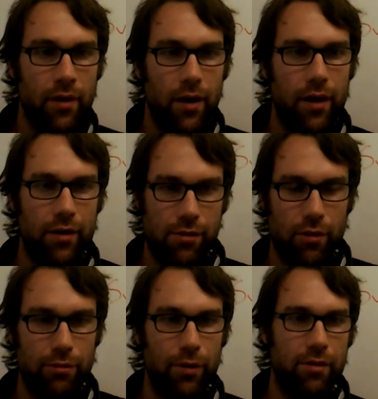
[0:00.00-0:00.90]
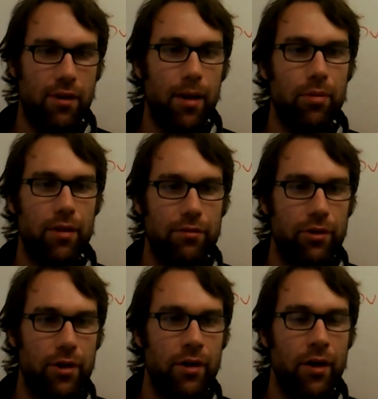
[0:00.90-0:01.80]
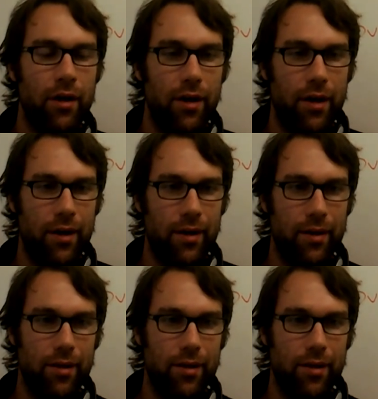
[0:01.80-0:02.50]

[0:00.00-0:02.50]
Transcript: Uh, so, for example, if you're uh,